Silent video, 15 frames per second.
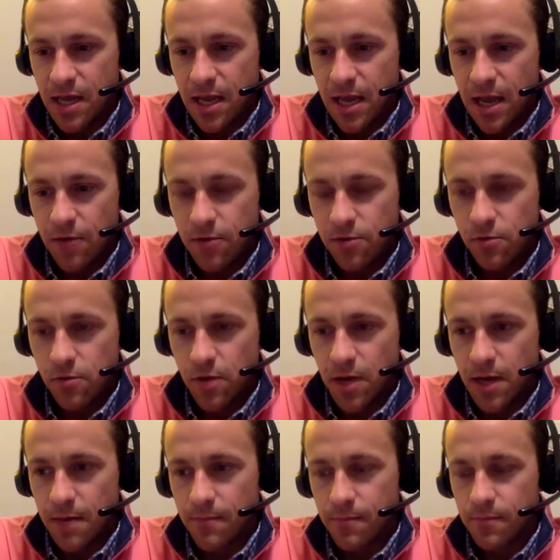how to,
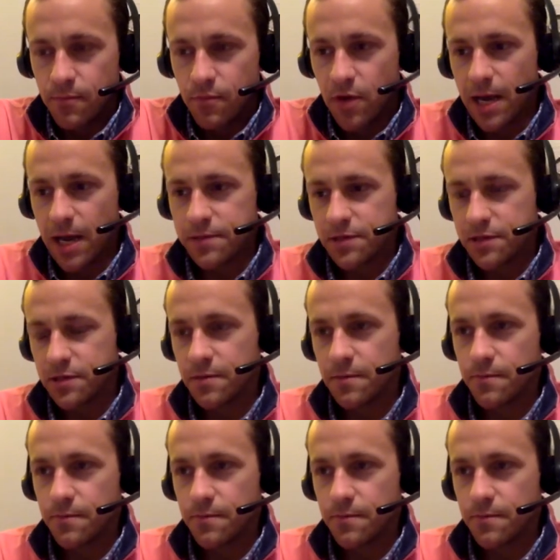um, perhaps